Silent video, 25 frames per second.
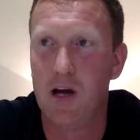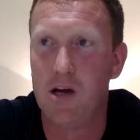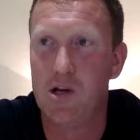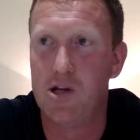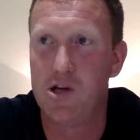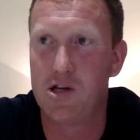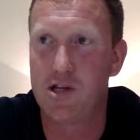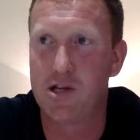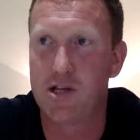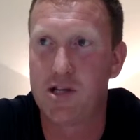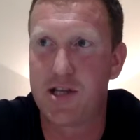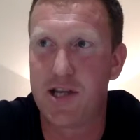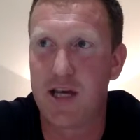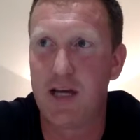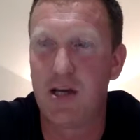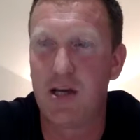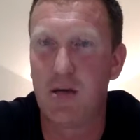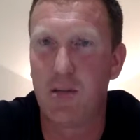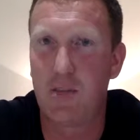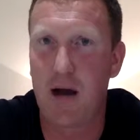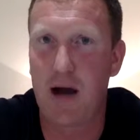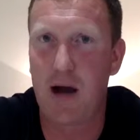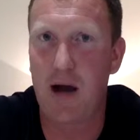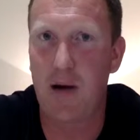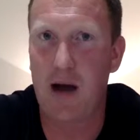Just think
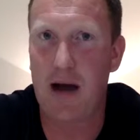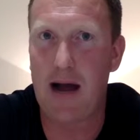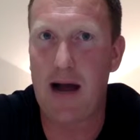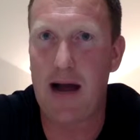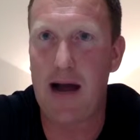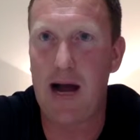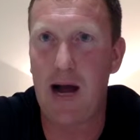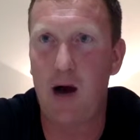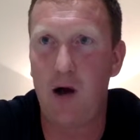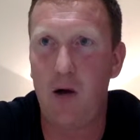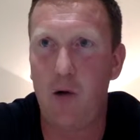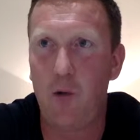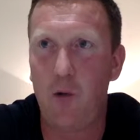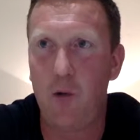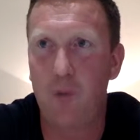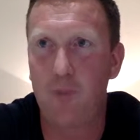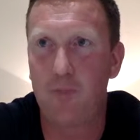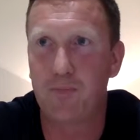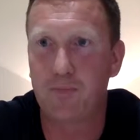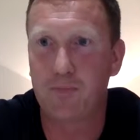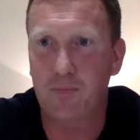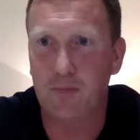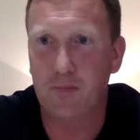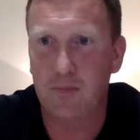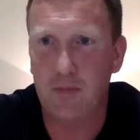about how
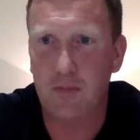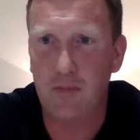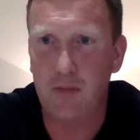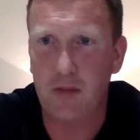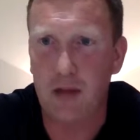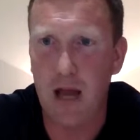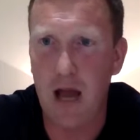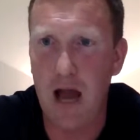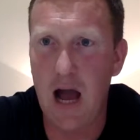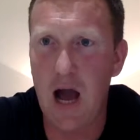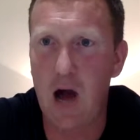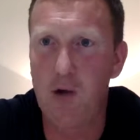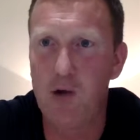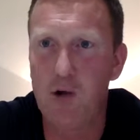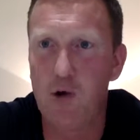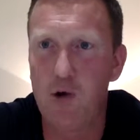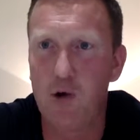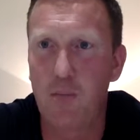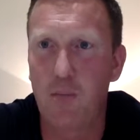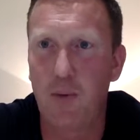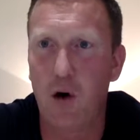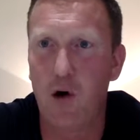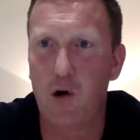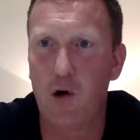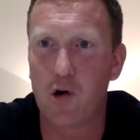
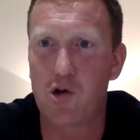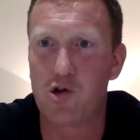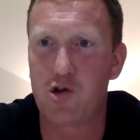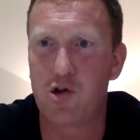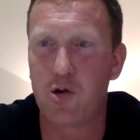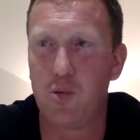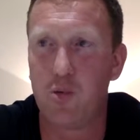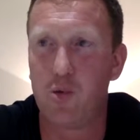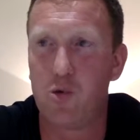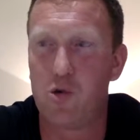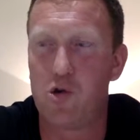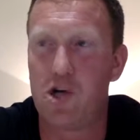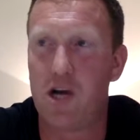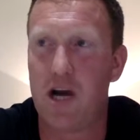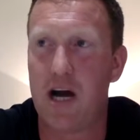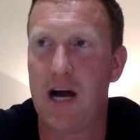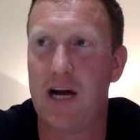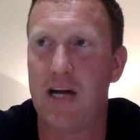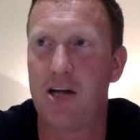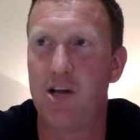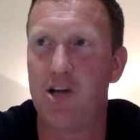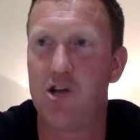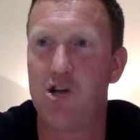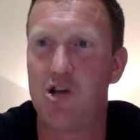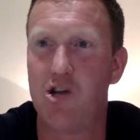your posture will
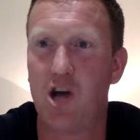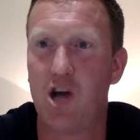change,